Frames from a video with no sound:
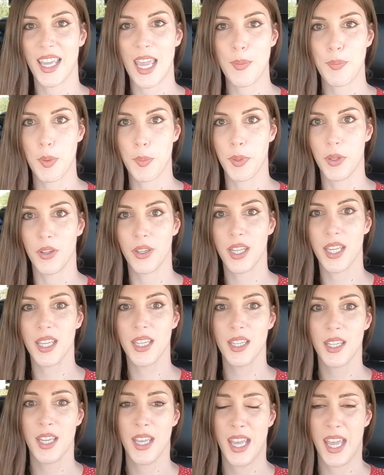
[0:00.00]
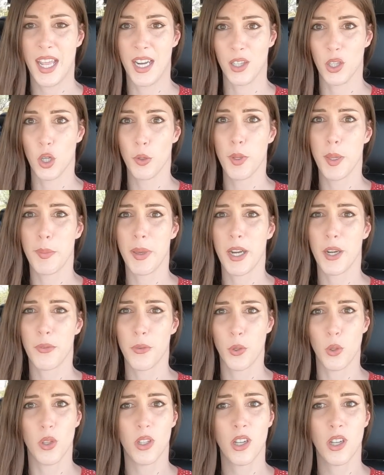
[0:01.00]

capability and a little bit better fuel